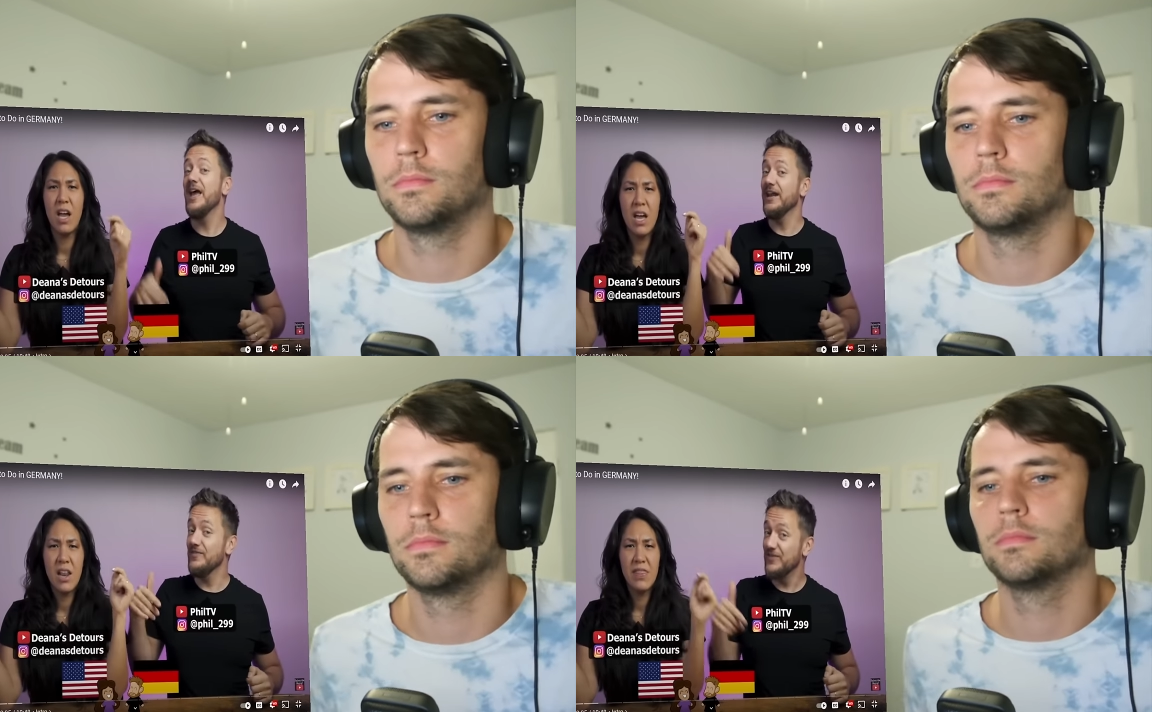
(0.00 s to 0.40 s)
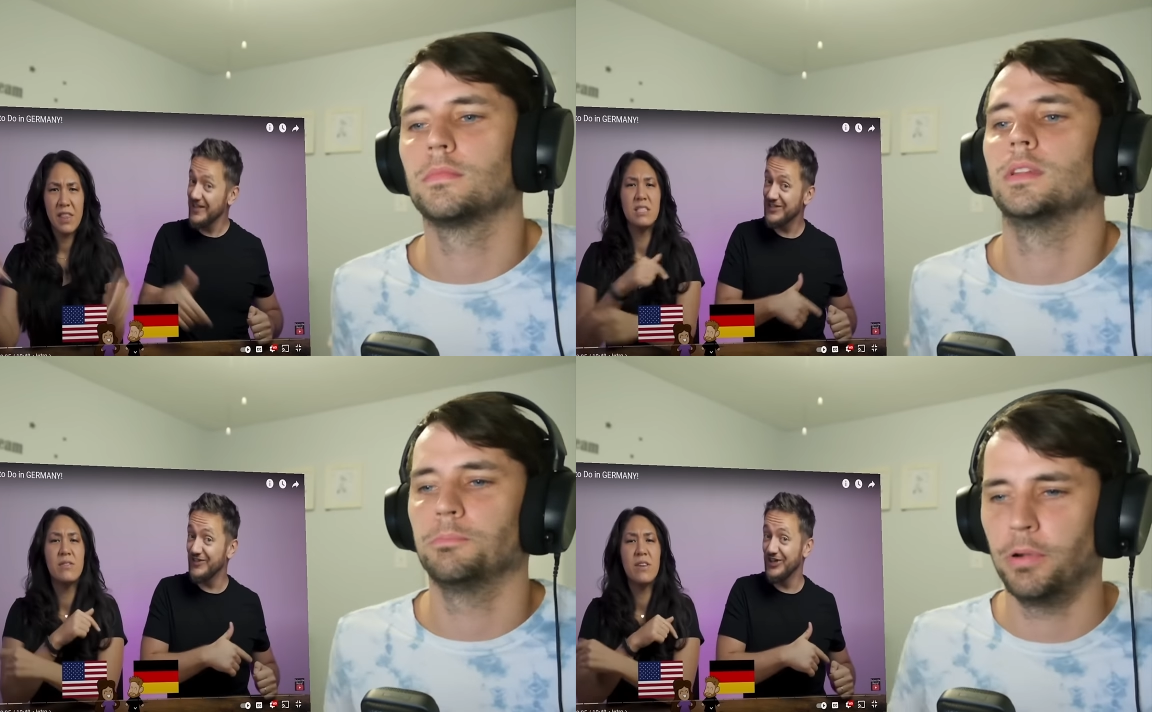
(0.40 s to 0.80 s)
Speaker 1: And in
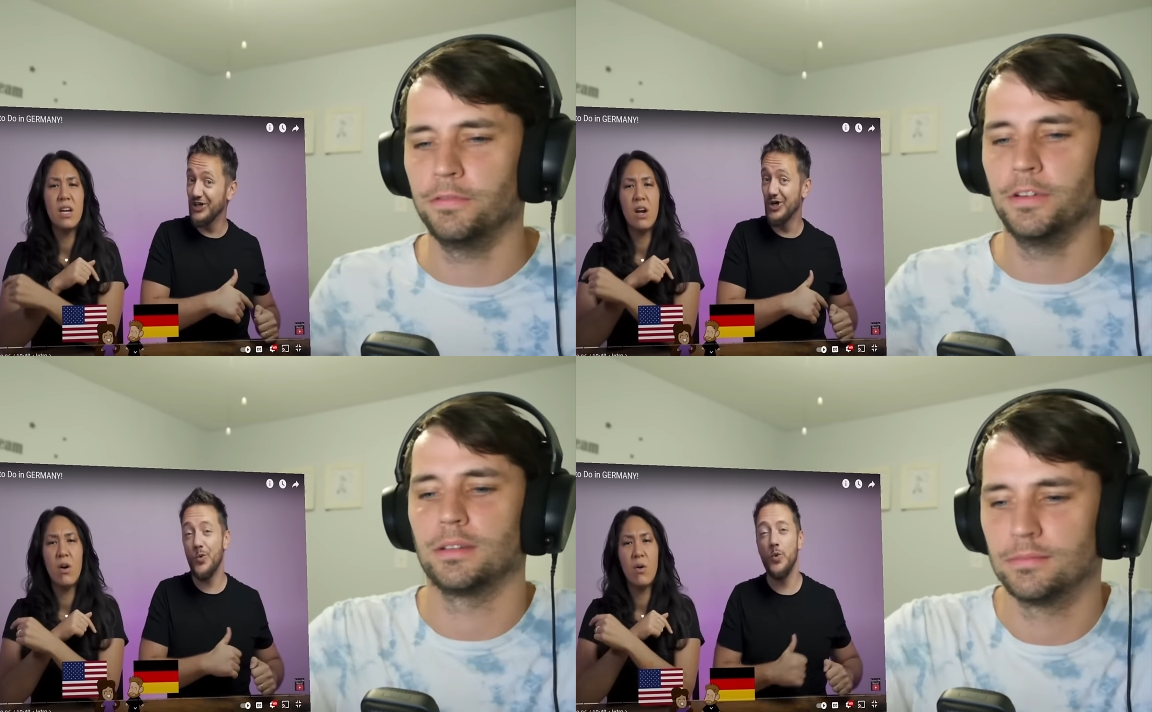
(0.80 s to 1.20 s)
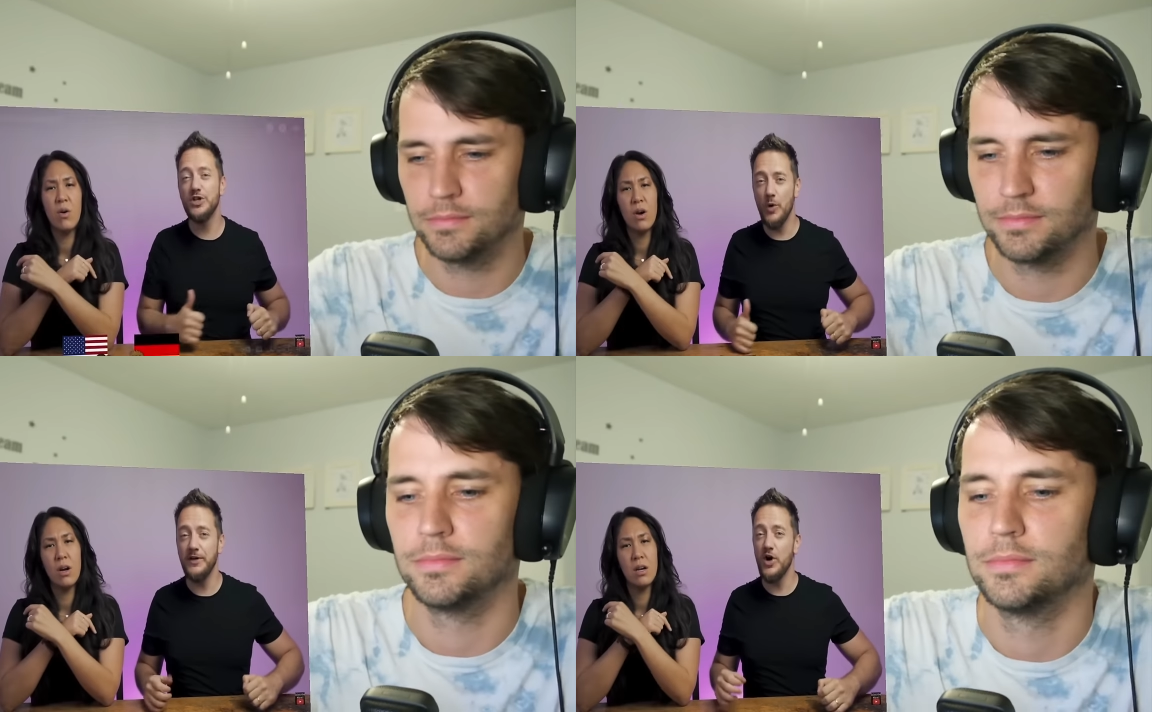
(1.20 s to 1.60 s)
this video, Perfect. we're
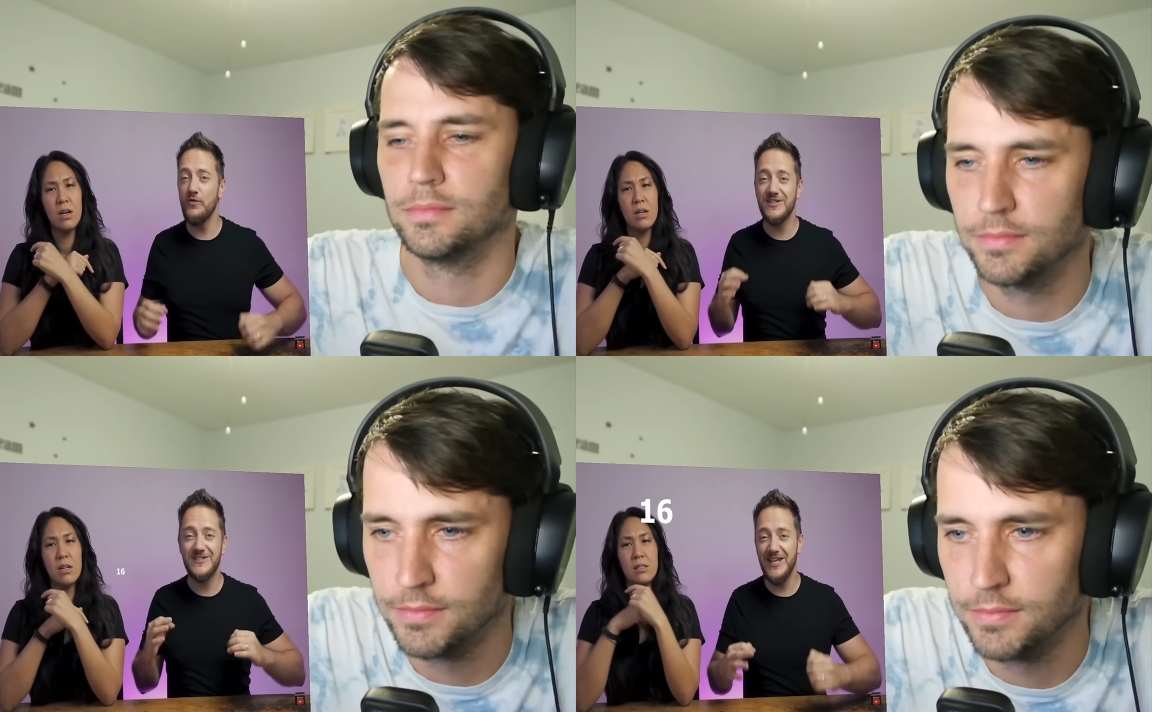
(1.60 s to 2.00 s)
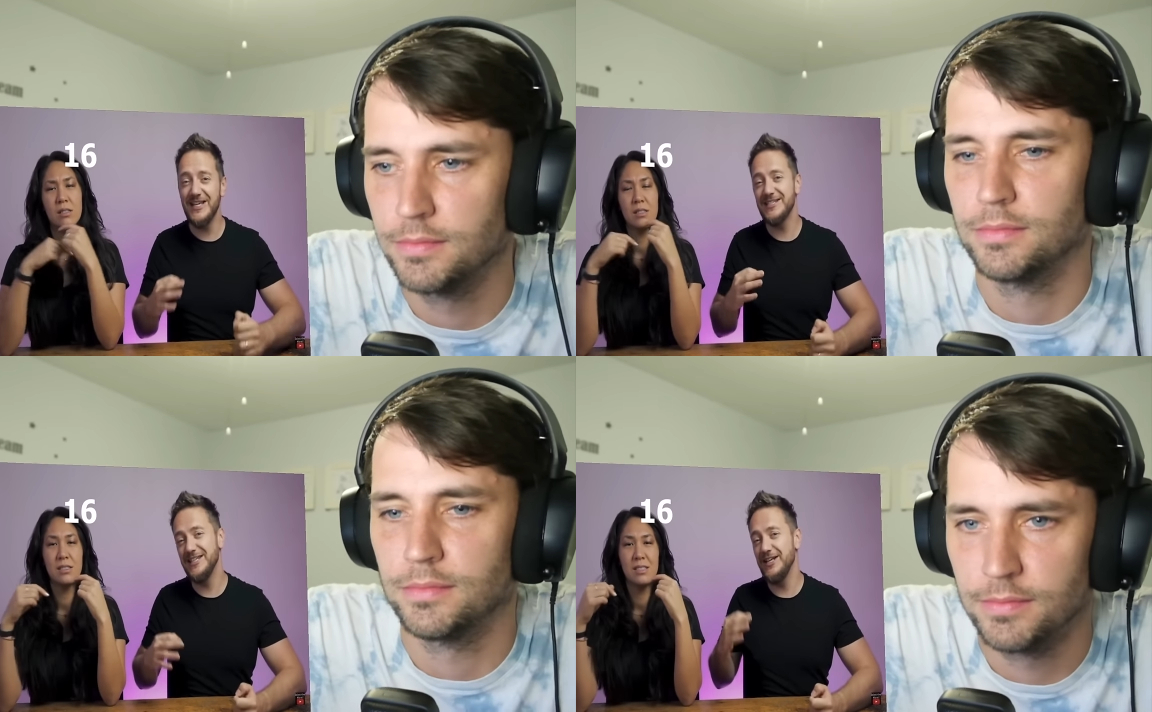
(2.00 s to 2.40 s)
going over
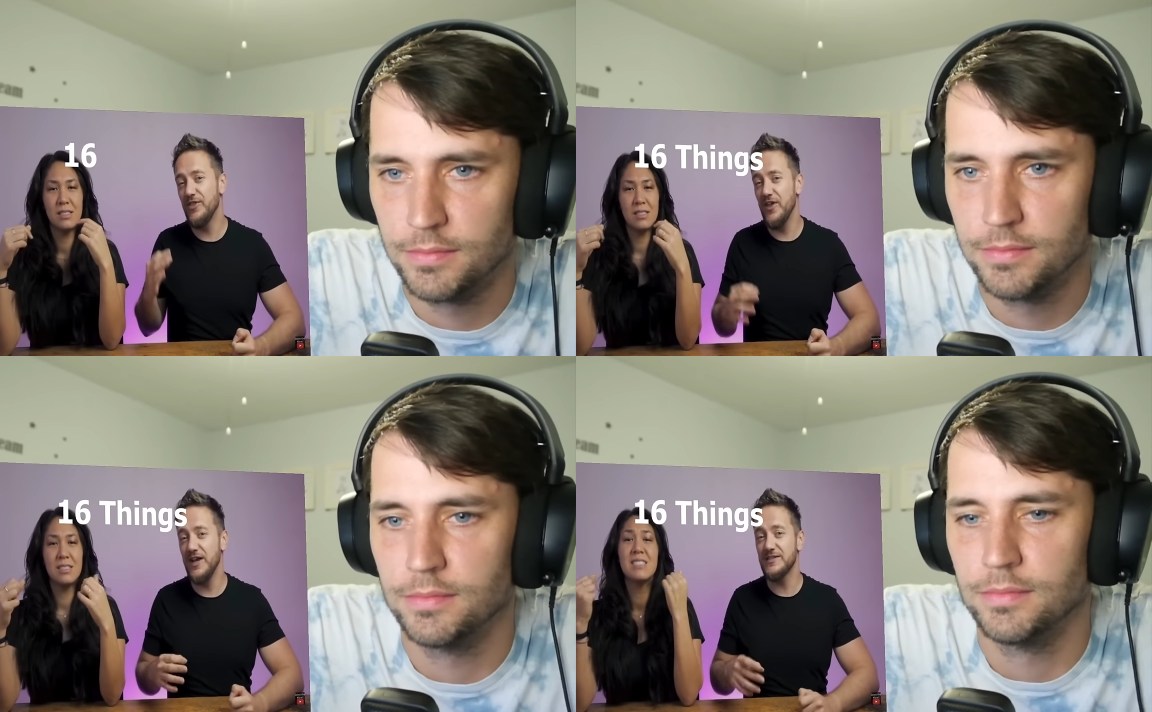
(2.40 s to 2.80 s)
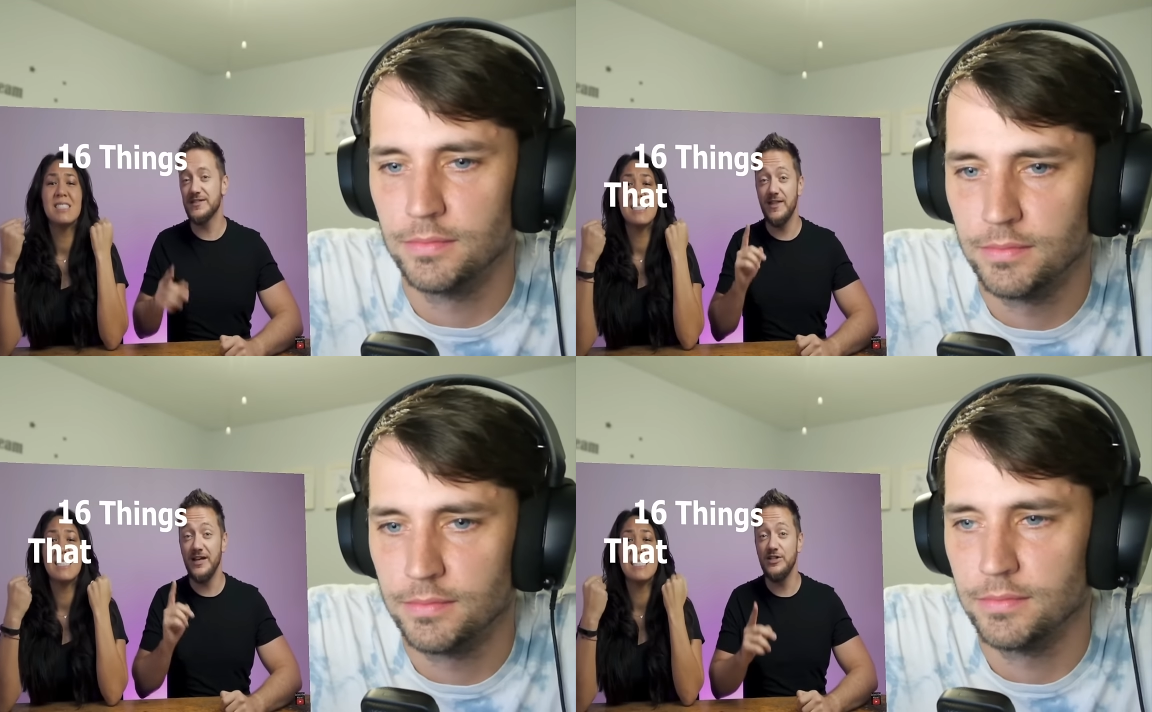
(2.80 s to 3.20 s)
16
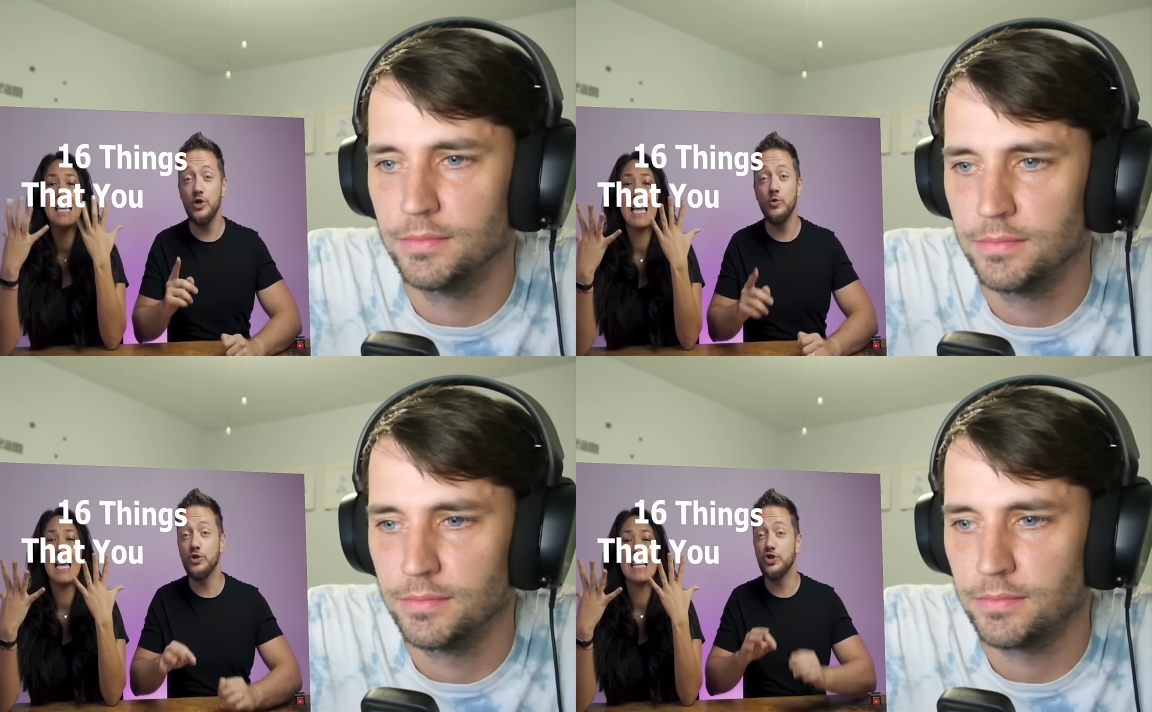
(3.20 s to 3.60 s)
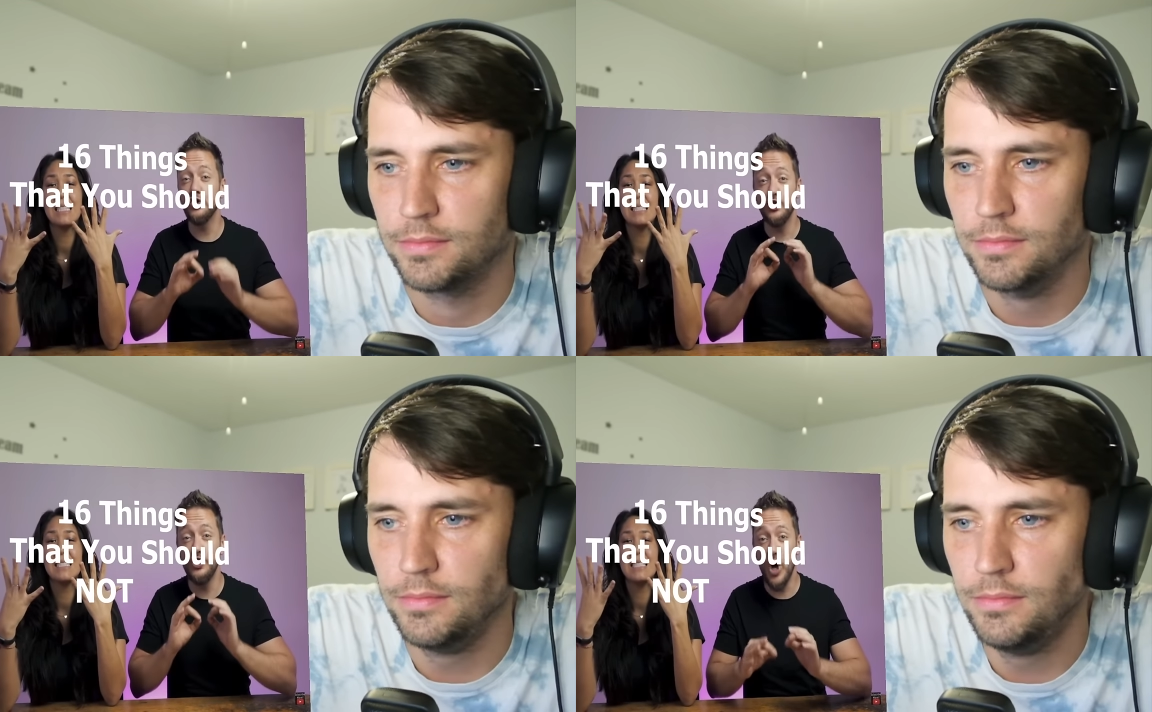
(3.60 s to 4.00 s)
things that you should